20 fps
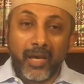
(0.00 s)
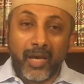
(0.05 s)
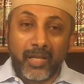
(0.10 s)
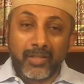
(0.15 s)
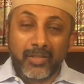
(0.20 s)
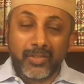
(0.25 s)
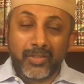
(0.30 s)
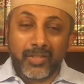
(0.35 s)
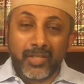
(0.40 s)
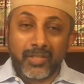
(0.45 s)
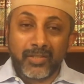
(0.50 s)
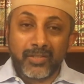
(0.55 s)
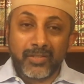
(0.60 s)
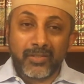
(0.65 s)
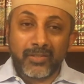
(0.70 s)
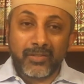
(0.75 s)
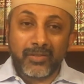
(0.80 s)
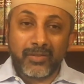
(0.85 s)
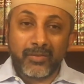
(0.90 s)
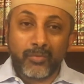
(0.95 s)

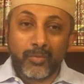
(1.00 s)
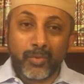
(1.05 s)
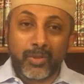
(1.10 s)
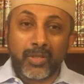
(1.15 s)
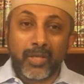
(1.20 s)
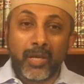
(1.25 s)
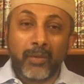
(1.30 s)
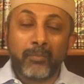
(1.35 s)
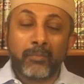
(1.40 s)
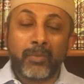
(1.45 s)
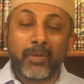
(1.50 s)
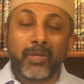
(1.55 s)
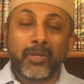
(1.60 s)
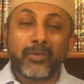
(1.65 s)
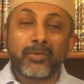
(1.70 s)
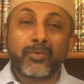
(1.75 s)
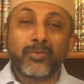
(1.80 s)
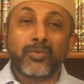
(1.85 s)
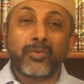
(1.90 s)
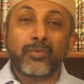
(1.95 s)
unjust, what
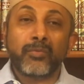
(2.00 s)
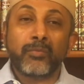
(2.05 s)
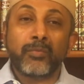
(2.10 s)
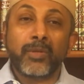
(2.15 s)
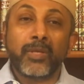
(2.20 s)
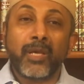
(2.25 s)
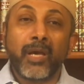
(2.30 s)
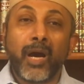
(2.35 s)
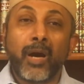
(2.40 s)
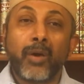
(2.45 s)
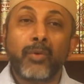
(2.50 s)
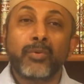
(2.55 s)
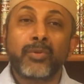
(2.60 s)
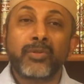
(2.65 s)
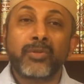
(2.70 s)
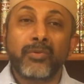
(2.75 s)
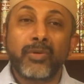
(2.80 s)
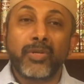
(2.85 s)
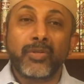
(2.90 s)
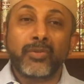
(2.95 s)
appeared to be
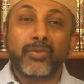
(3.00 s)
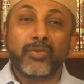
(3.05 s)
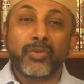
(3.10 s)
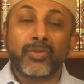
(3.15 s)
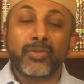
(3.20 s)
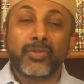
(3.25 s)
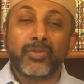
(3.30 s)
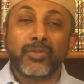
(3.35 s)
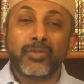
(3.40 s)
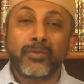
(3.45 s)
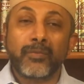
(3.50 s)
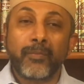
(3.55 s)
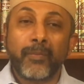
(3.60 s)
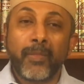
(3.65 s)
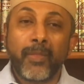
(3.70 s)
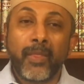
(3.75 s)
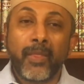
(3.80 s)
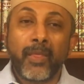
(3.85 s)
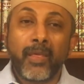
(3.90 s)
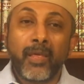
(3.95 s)
outrageous,
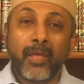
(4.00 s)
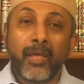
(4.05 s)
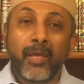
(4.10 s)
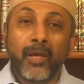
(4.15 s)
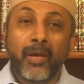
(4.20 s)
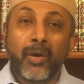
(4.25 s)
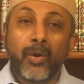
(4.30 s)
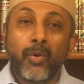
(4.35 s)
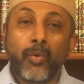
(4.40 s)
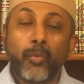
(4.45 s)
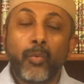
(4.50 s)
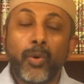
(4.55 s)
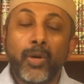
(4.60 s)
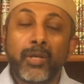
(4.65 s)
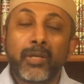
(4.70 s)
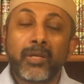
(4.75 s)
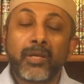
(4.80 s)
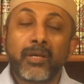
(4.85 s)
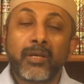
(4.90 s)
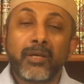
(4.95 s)

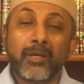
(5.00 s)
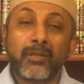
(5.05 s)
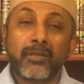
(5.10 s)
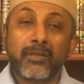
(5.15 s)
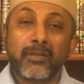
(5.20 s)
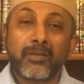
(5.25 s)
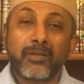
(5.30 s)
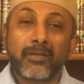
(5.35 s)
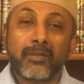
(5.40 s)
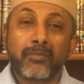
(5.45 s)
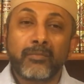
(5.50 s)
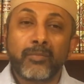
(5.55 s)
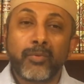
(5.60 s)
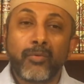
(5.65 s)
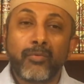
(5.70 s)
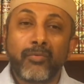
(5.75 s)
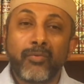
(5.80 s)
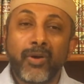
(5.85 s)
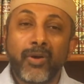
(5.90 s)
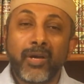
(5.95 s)
when Khadr
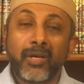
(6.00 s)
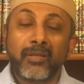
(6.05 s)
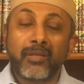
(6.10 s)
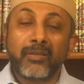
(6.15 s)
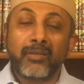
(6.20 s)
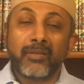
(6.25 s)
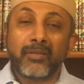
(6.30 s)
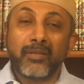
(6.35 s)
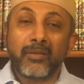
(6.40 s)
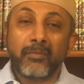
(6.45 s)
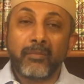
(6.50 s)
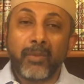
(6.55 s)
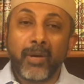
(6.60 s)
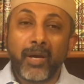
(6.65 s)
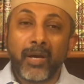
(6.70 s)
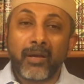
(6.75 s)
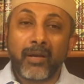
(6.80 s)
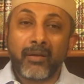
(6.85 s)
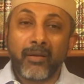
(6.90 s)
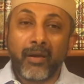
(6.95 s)
provided the
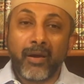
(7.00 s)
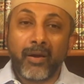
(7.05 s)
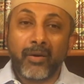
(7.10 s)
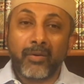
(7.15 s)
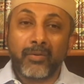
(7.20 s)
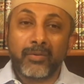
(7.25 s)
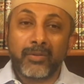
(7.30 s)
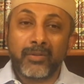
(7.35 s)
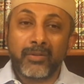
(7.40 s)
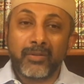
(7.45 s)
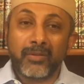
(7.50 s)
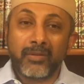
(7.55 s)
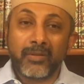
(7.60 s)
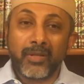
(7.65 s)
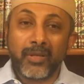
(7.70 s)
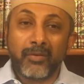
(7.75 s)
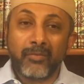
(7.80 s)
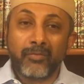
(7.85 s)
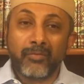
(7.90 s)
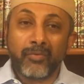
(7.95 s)
background
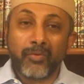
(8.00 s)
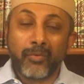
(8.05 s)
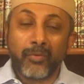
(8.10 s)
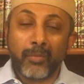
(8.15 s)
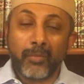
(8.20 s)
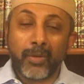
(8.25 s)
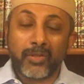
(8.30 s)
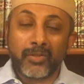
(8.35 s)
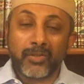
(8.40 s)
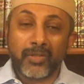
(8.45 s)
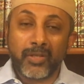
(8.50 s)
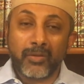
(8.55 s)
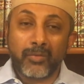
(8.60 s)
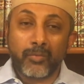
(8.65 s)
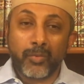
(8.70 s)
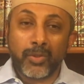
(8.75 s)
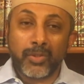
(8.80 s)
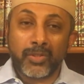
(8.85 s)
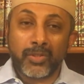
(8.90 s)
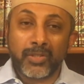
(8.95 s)

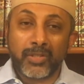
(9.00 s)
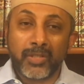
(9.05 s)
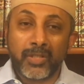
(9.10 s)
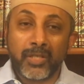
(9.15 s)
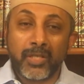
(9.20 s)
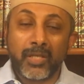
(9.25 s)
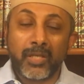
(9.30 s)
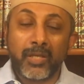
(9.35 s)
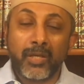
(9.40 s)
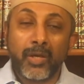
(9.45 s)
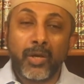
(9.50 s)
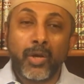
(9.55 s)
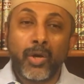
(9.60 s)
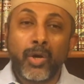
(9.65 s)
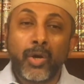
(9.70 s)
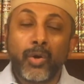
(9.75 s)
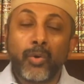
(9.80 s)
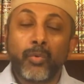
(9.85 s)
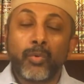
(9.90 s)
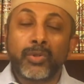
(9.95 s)
information, which he
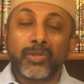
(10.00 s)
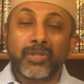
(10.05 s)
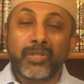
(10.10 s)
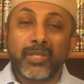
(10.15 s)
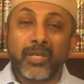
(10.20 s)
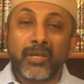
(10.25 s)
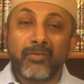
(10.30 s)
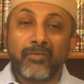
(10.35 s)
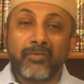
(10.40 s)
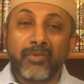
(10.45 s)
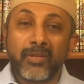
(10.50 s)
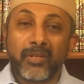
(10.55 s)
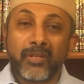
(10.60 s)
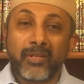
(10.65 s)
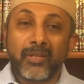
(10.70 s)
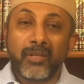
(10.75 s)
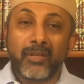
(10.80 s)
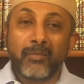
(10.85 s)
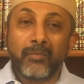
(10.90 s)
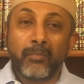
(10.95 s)
was
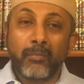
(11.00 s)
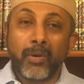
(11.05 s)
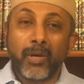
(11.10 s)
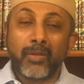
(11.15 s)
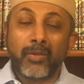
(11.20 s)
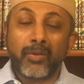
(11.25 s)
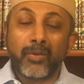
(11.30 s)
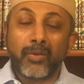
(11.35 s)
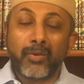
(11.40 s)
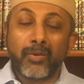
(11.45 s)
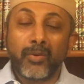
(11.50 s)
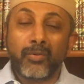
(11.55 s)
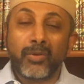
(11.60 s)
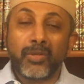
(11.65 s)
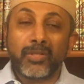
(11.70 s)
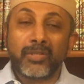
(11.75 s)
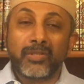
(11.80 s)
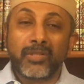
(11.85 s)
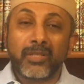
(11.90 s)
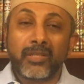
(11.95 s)
given by the
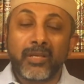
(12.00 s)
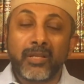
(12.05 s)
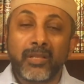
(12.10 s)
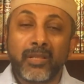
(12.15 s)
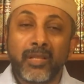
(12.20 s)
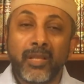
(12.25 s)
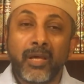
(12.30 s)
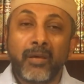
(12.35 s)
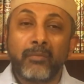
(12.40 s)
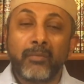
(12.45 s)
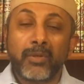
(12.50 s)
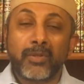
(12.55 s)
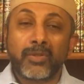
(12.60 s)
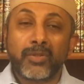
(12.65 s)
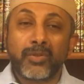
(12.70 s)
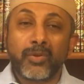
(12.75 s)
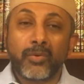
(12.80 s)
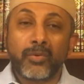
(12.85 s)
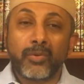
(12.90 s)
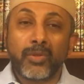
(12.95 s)
knowledge that Allah
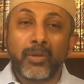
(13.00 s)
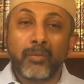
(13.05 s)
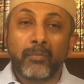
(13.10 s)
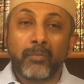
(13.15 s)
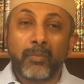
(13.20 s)
bestowed